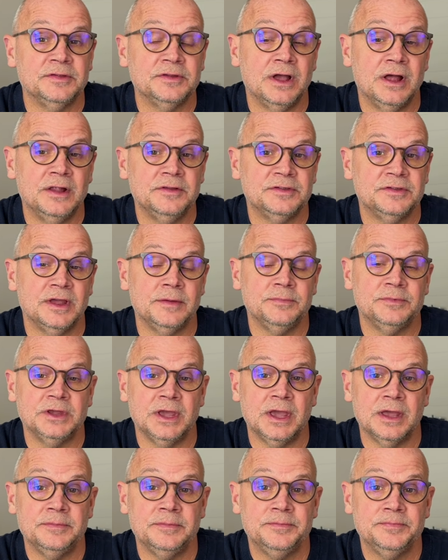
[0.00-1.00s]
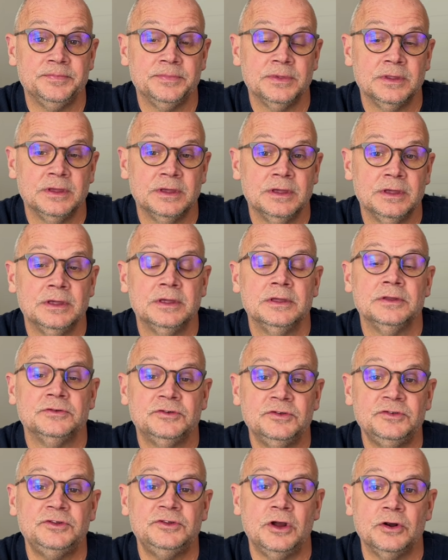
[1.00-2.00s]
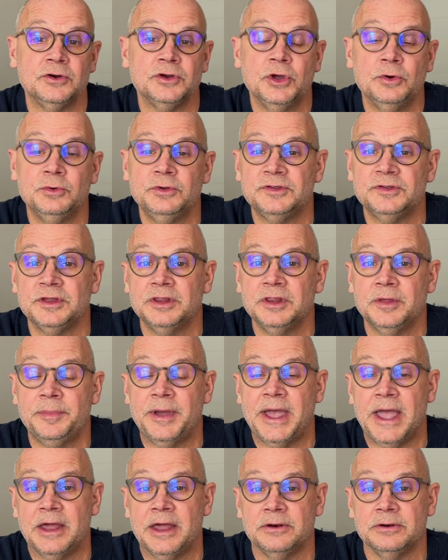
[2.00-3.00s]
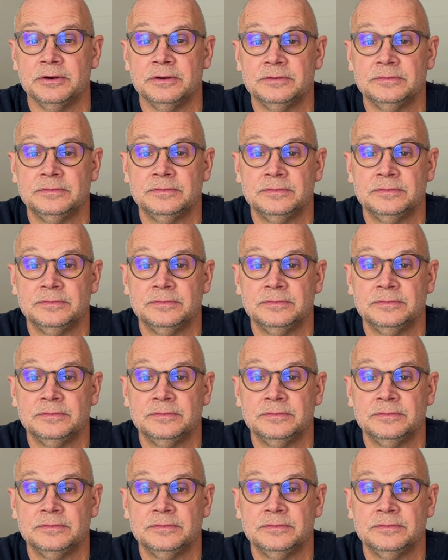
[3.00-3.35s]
concept yet. Just start noticing the pattern.